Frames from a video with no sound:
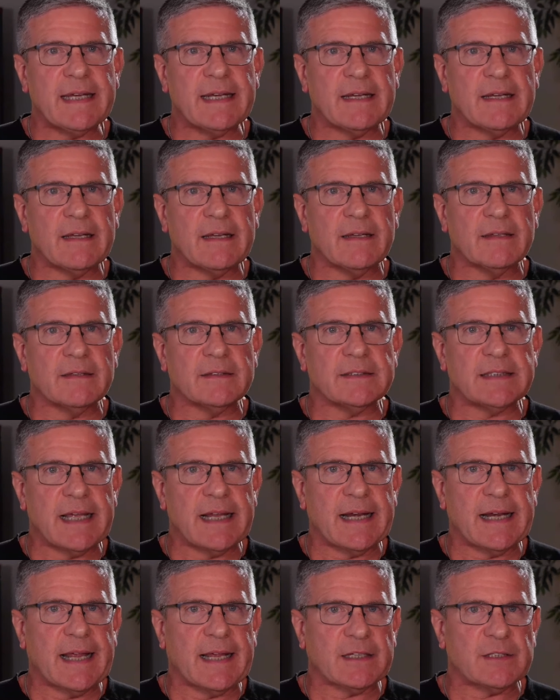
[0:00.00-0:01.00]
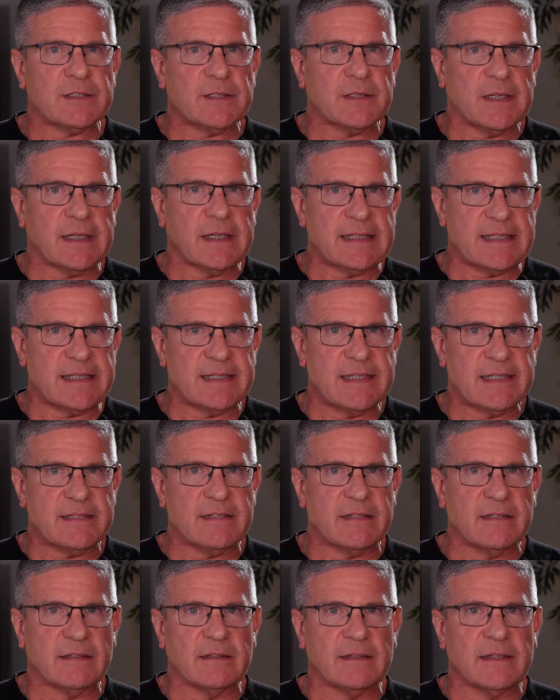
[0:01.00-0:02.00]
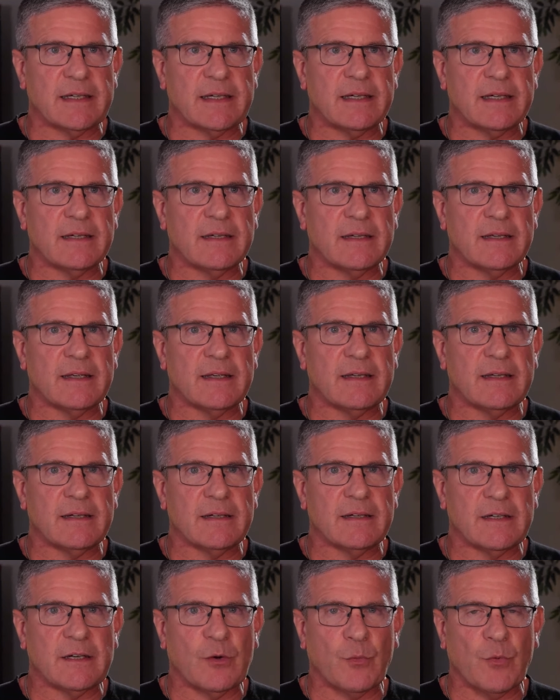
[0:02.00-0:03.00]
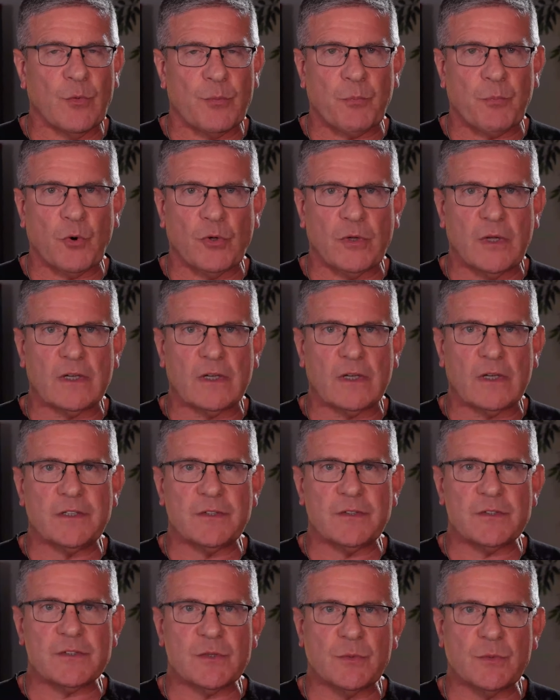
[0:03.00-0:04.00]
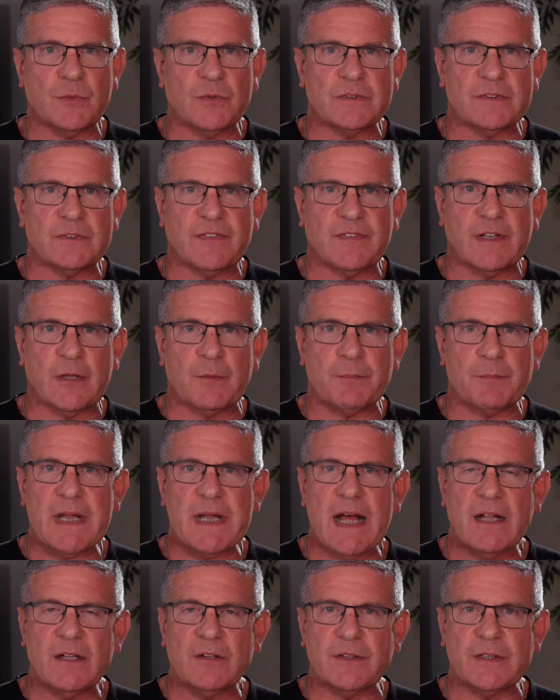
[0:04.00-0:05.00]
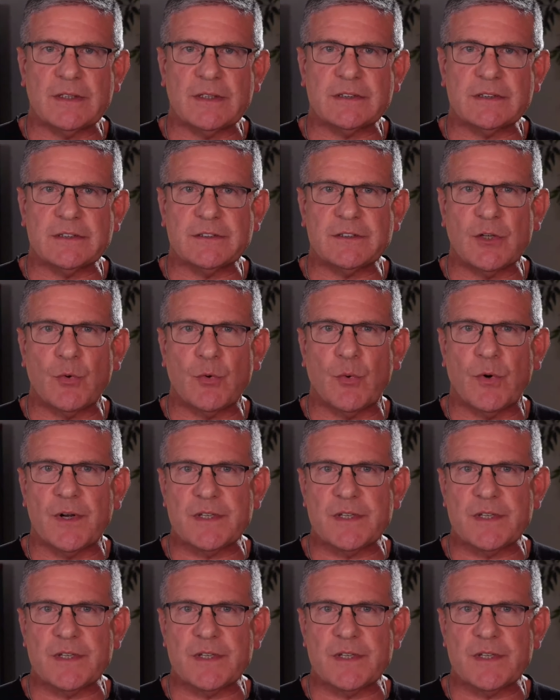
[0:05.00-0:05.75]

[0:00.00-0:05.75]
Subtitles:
a Xanax consistently and, with prolonged use, you will develop tolerance. And so whereas